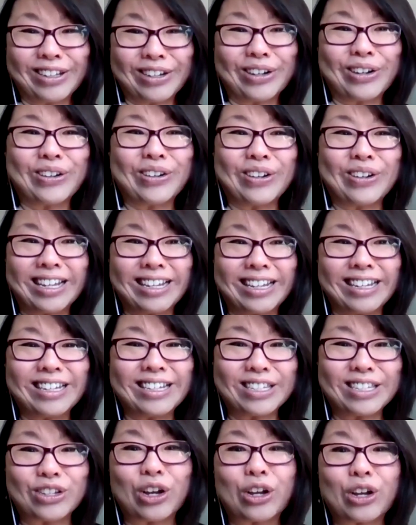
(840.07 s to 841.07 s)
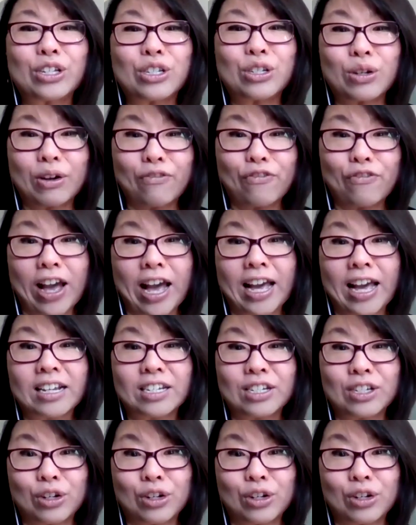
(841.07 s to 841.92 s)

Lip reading: know, is going to affect, you